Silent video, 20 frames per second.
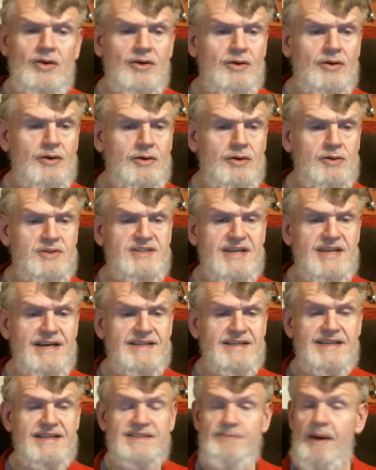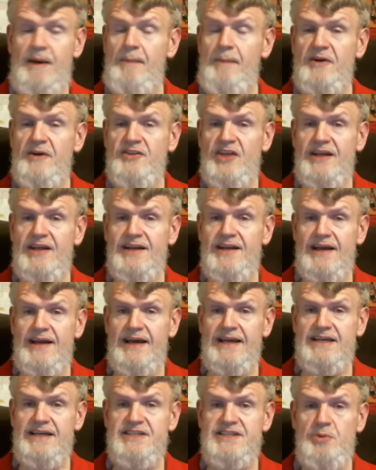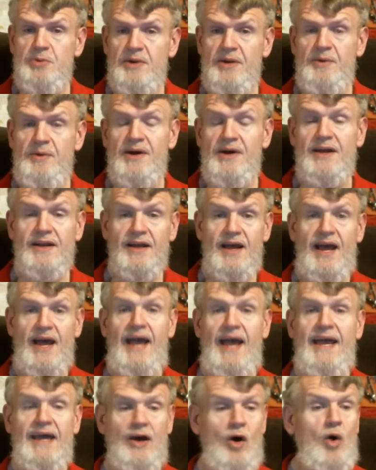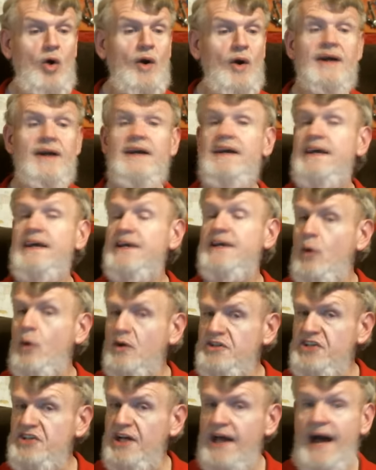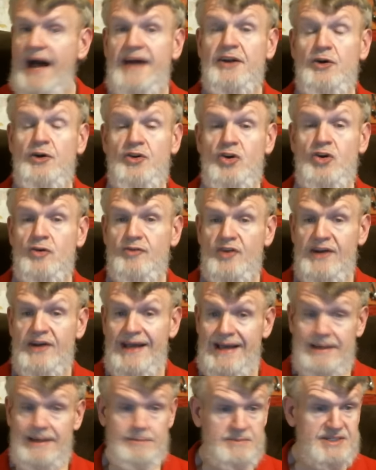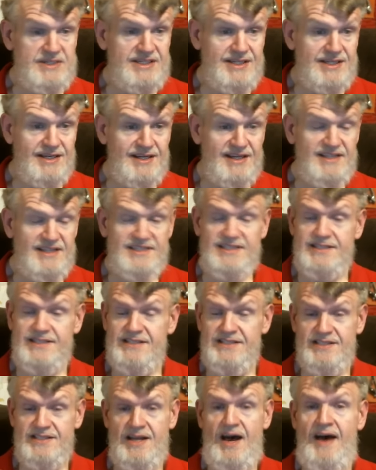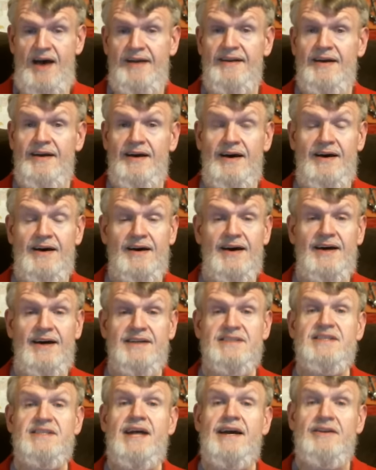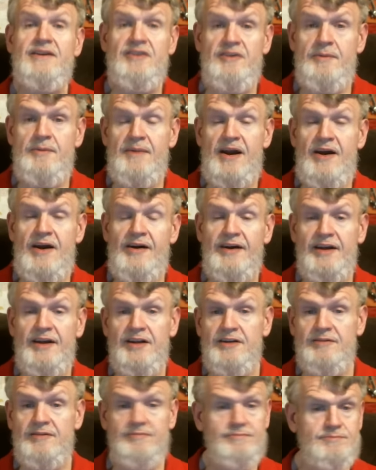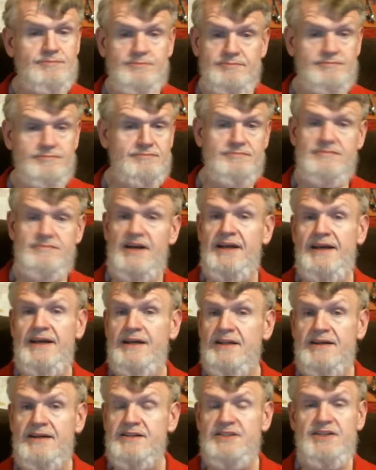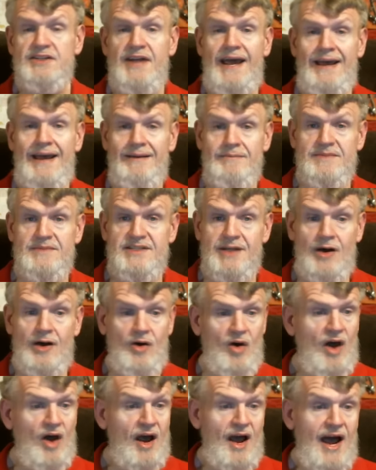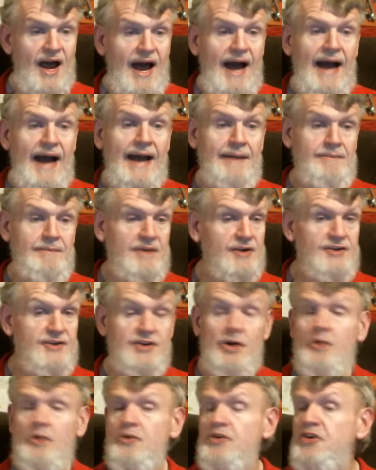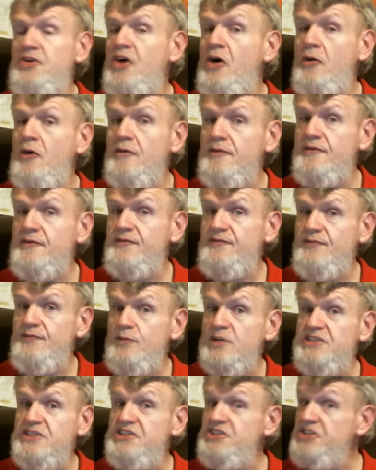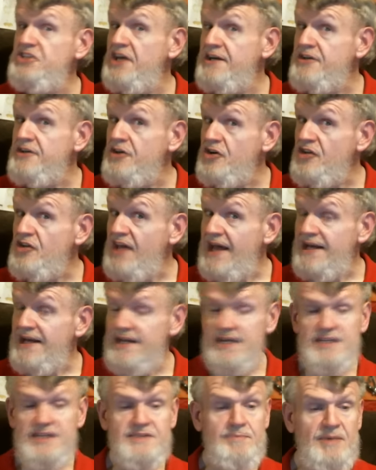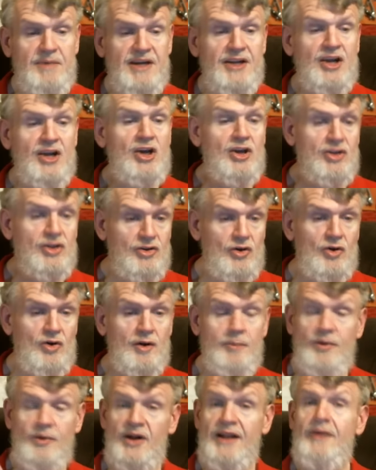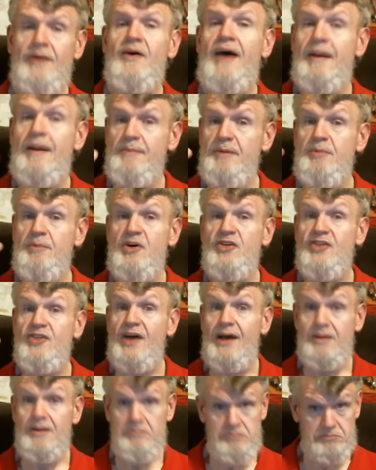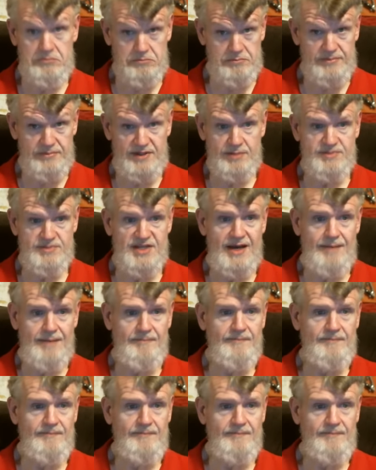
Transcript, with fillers: who says, it's my birthday today. He's twenty-one. Hey, or he or she, I don't know for names. It's not a, a standard American English name, so I don't know which gender that is, but Young Abuelo, happy birthday. Thumbs up.